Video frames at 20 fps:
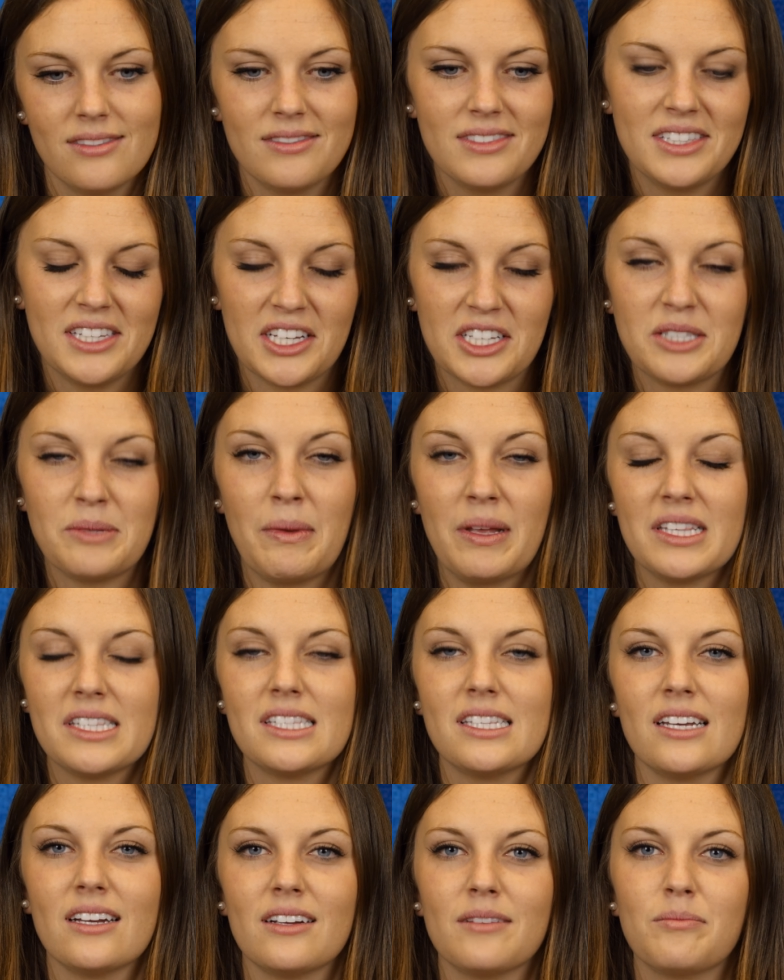six months
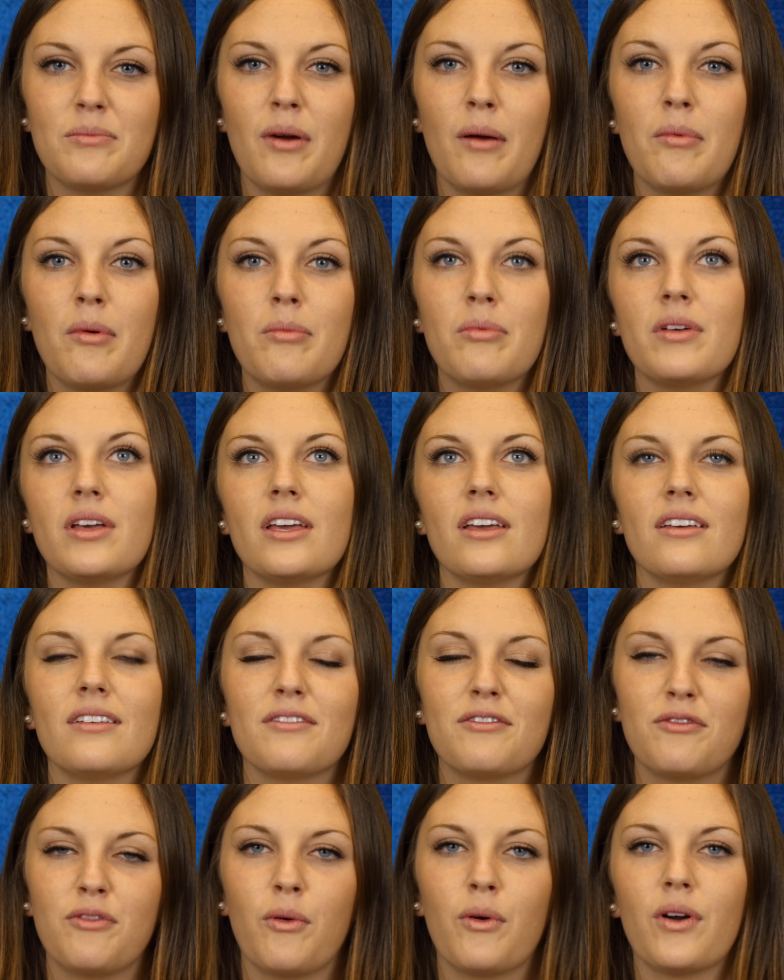there, probably
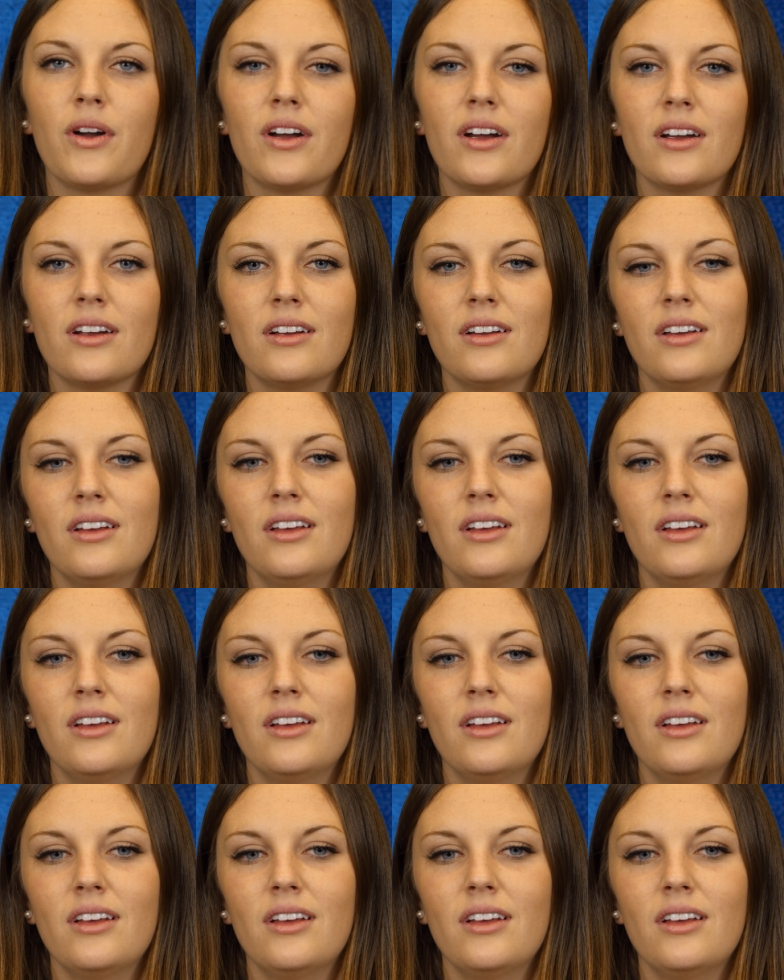four,